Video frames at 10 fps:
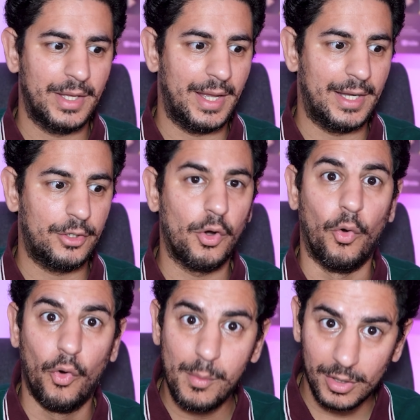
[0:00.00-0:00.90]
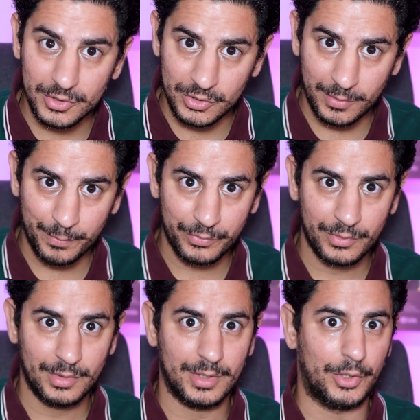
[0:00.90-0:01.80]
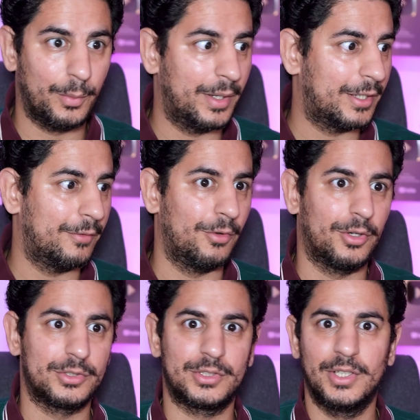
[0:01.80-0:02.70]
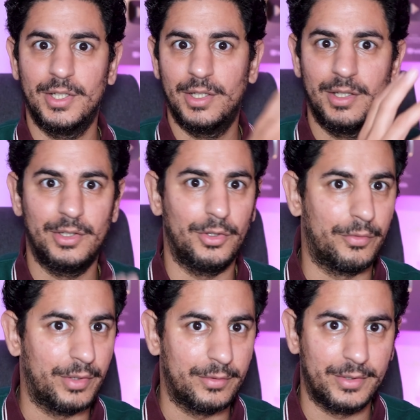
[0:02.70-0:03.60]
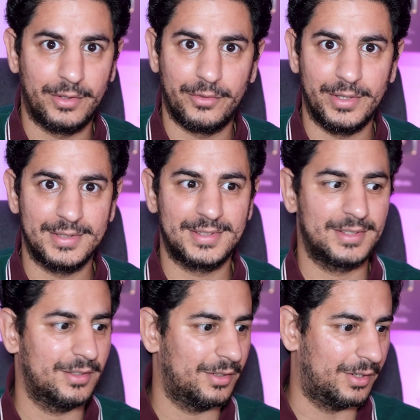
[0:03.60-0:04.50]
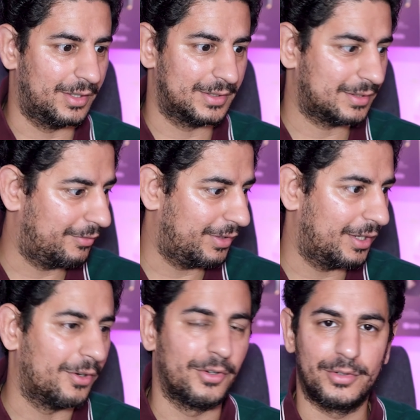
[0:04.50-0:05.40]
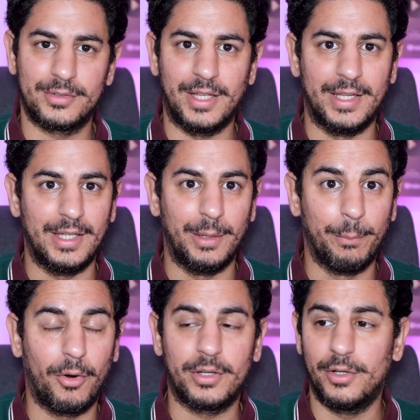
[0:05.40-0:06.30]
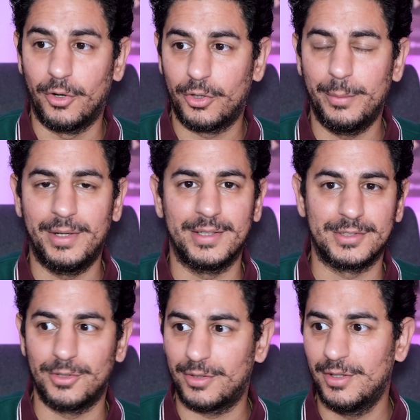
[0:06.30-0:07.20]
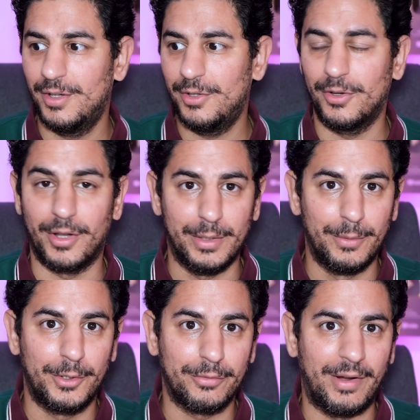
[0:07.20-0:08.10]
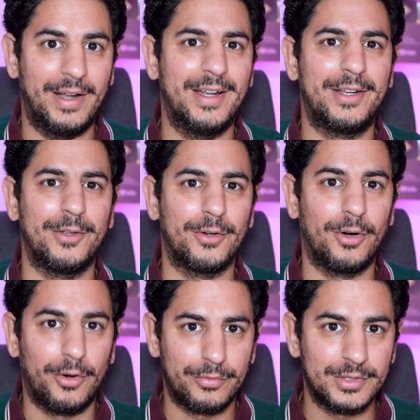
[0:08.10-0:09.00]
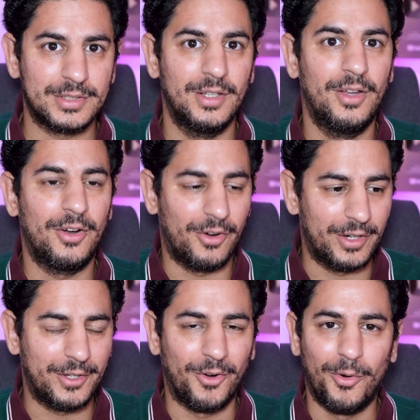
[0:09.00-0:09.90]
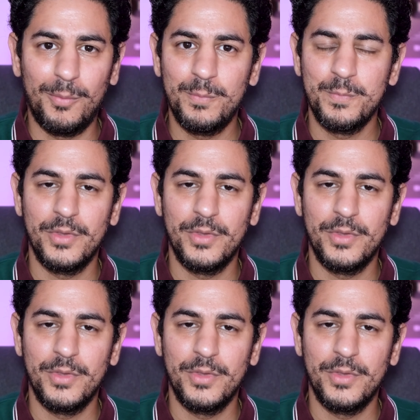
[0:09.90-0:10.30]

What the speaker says: at your home also, that you might have lost your favorite dress somewhere, or any important document is not, you're unable to find at your office or at your home.